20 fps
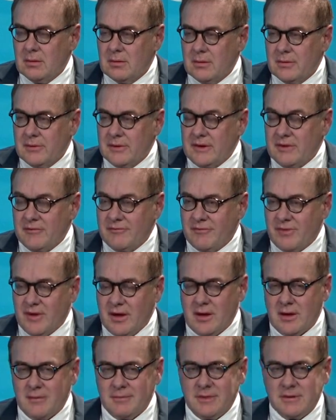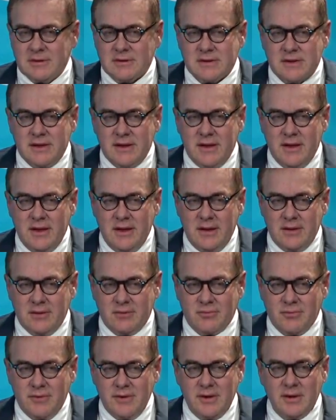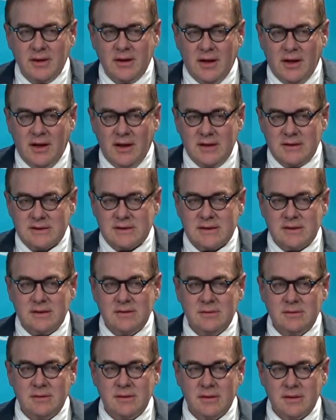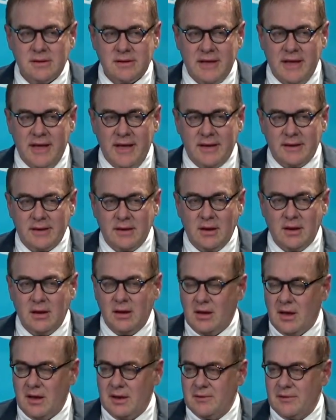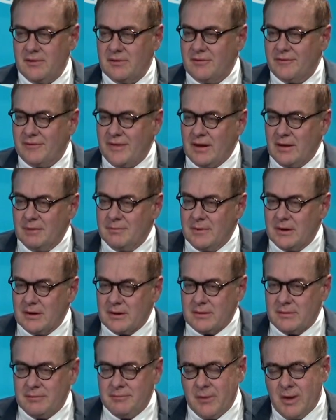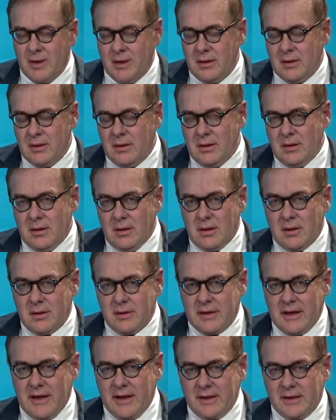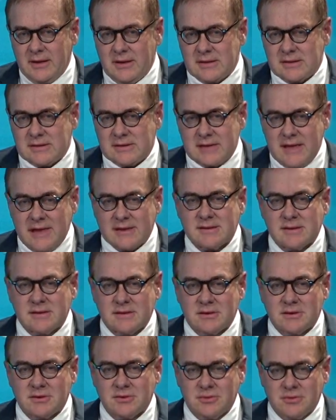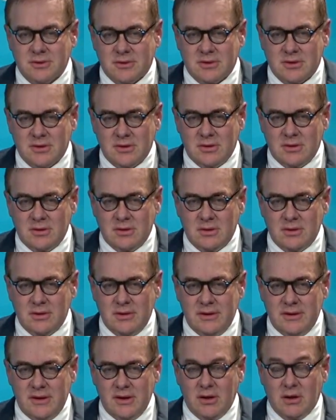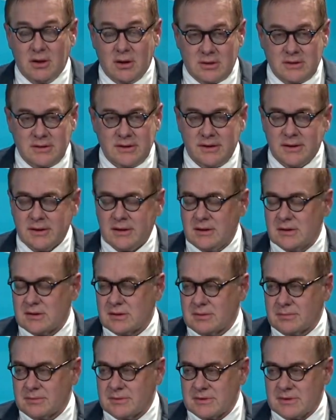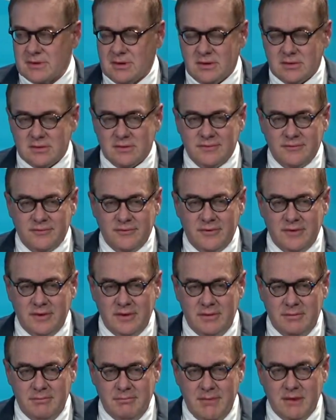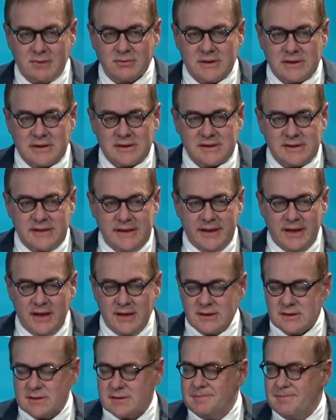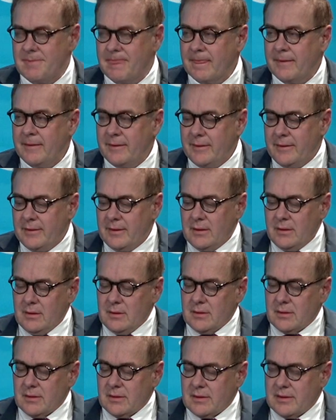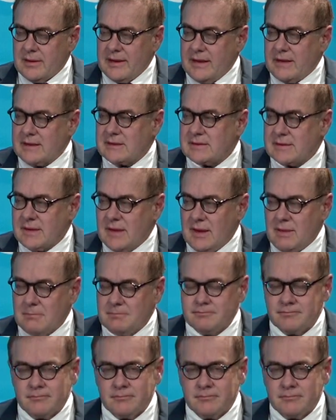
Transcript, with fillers: the environment and realized that a lot of the development that is destined to occur in the Arctic as a result of the melting sea ice, that, um,